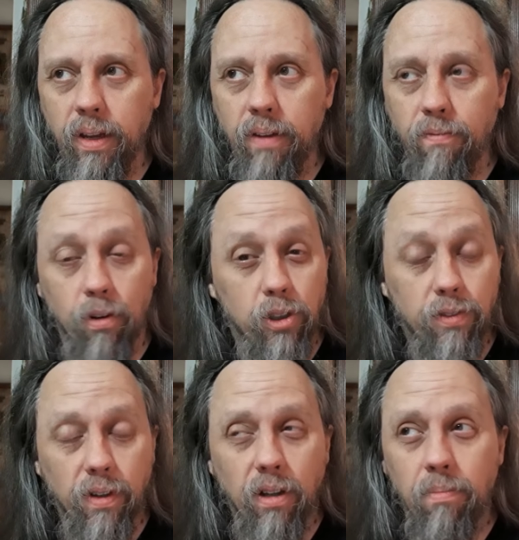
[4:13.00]
the
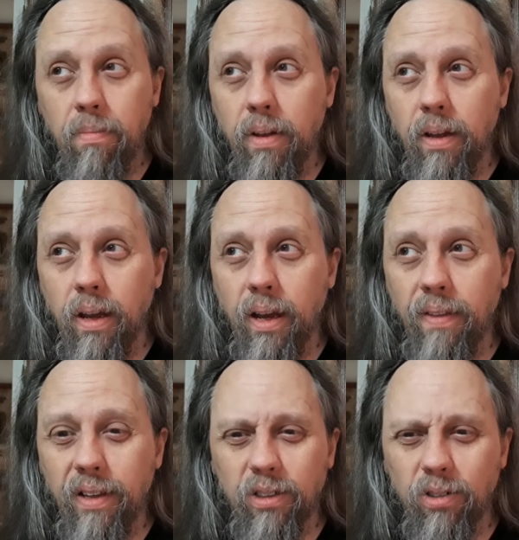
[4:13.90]
first film.
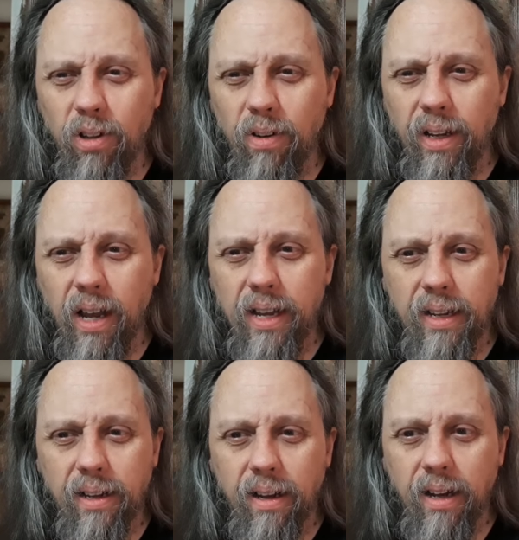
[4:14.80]
And this was only
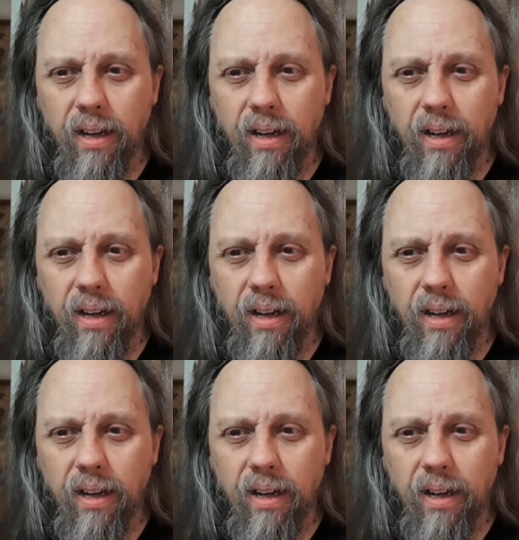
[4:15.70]
like